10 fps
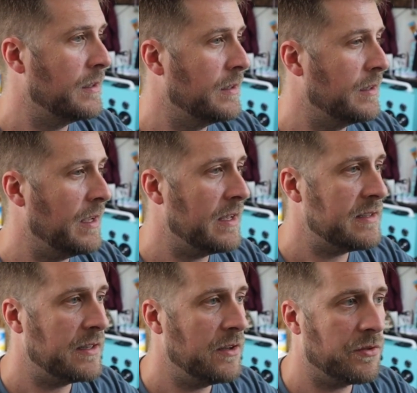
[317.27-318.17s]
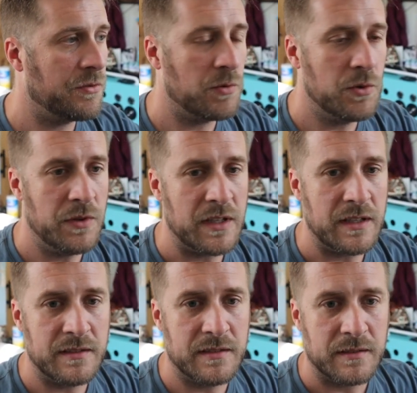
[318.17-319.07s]
As I go through
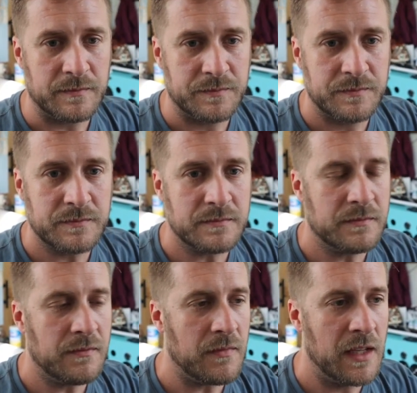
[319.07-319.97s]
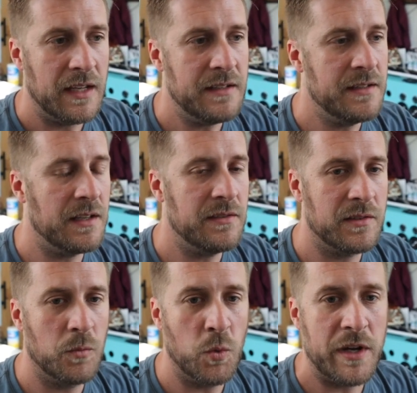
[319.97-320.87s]
these, it does
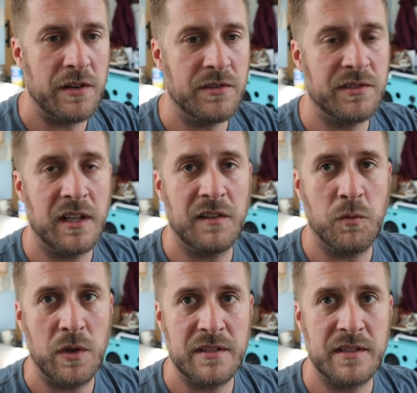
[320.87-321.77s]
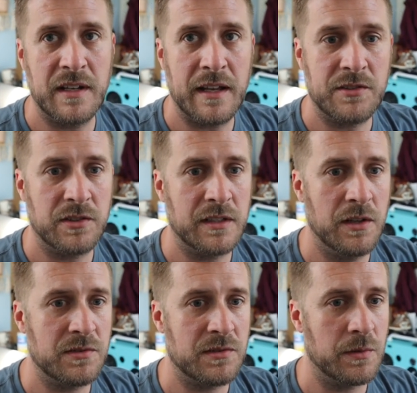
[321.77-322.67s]
some weird stuff once it actually goes
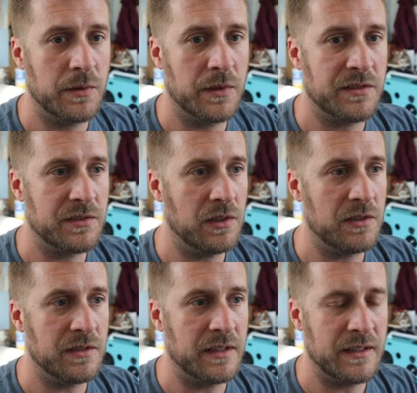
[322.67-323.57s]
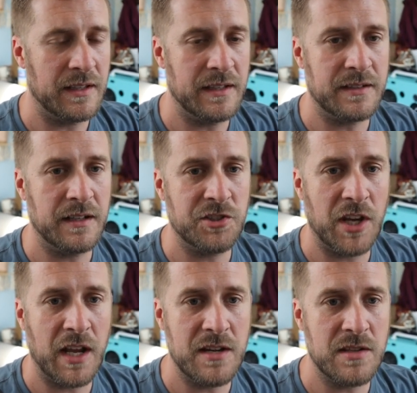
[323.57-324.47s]
through and install. It's going to
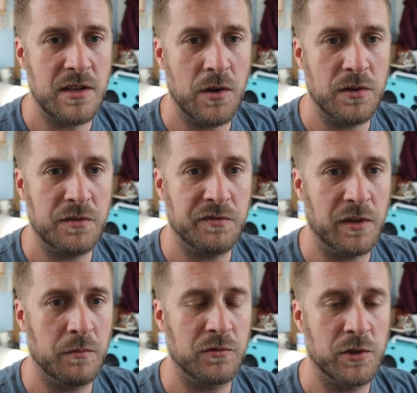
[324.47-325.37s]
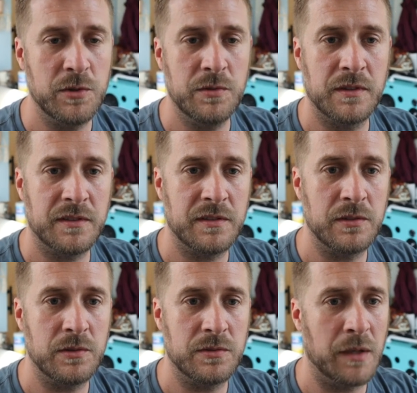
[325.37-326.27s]
change the owner from root to
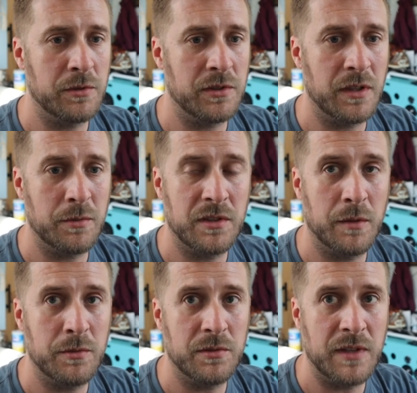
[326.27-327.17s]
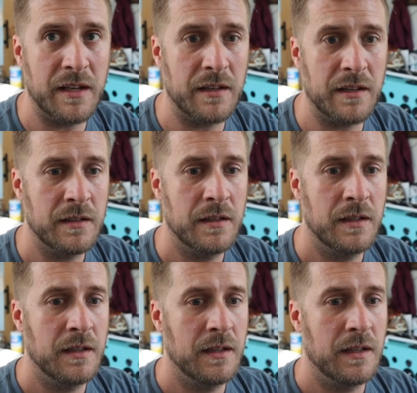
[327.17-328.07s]
www data
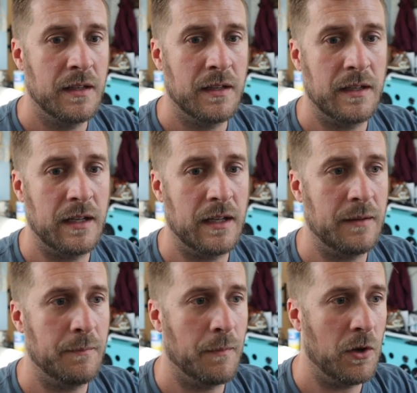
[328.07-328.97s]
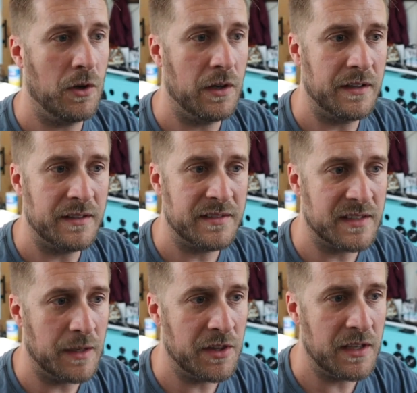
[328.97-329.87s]
on some
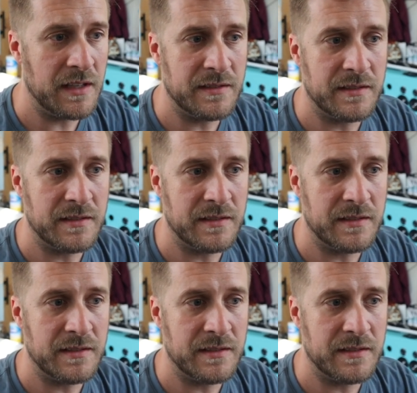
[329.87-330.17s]
of these.